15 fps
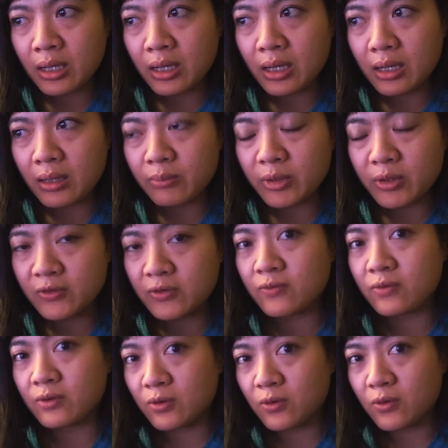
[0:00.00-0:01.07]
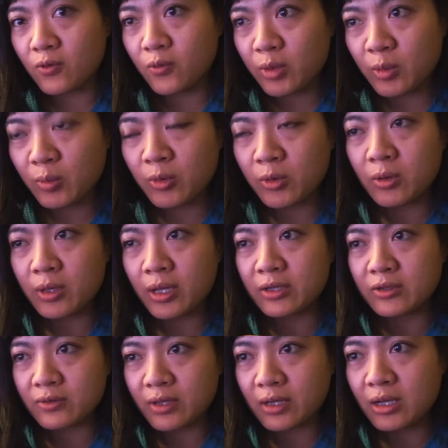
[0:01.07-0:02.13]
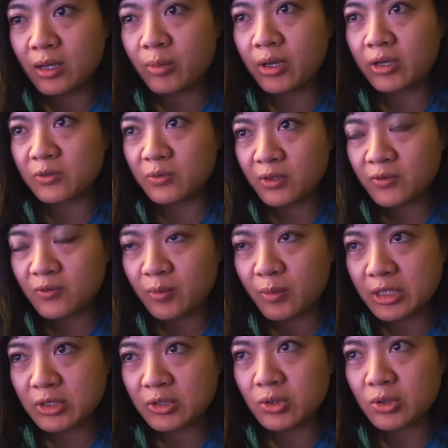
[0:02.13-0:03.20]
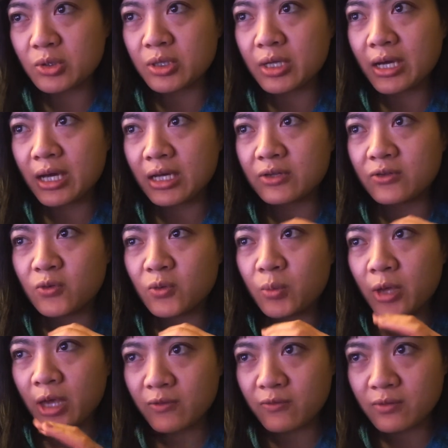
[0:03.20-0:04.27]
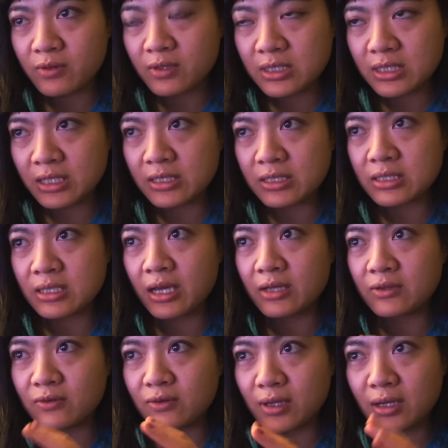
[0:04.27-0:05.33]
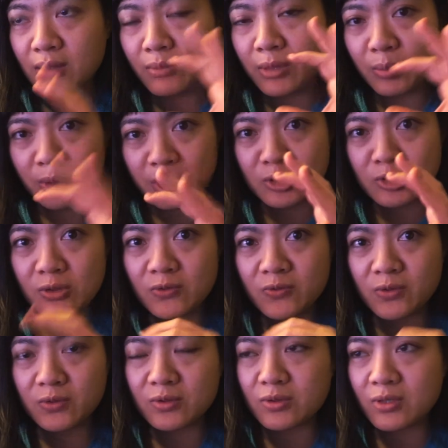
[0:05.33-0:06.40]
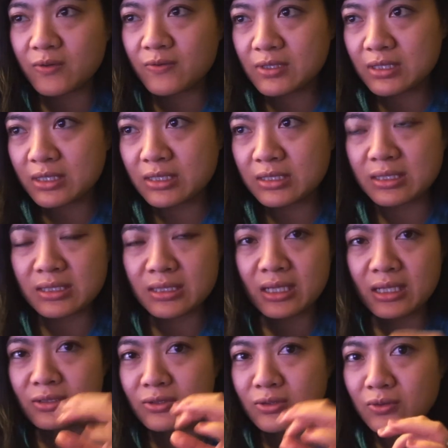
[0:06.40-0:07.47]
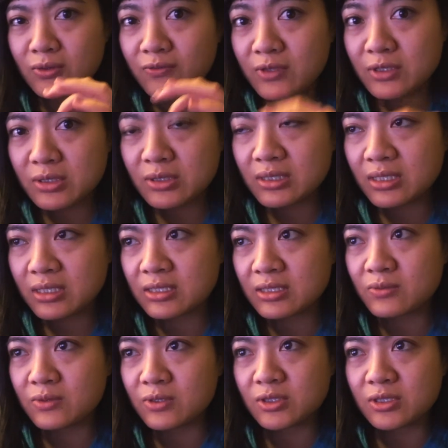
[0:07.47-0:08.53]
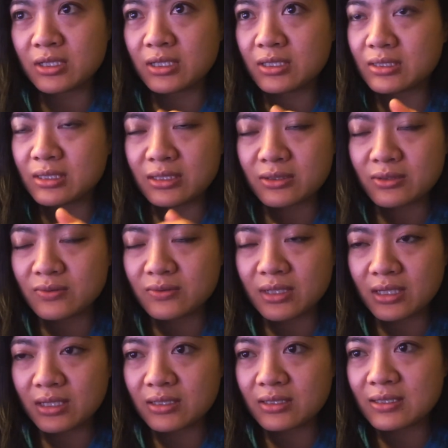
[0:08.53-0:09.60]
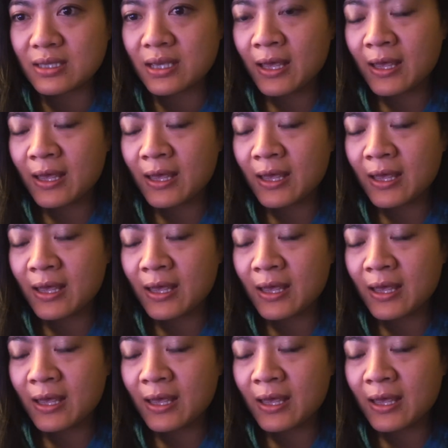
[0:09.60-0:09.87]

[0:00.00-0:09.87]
Uh, because of the queue of people, I had to line up, I had to wait for my turn, I had to pay for the test, I had to take my picture for the driver's license, they had to do a vision test, which takes like two seconds,